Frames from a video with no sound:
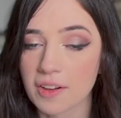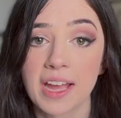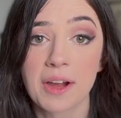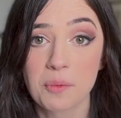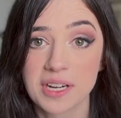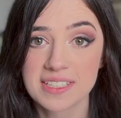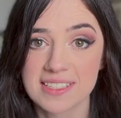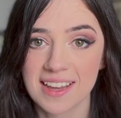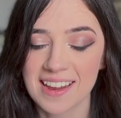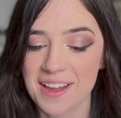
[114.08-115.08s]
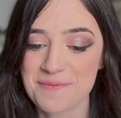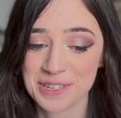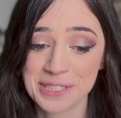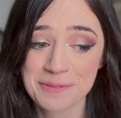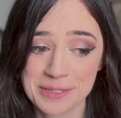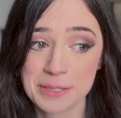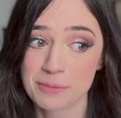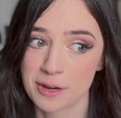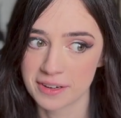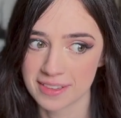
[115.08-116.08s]
Okay, I want to say I'm really, really
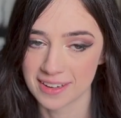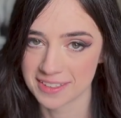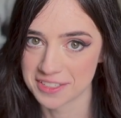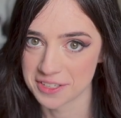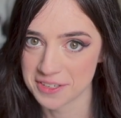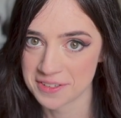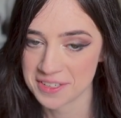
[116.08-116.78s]
proud of that intro.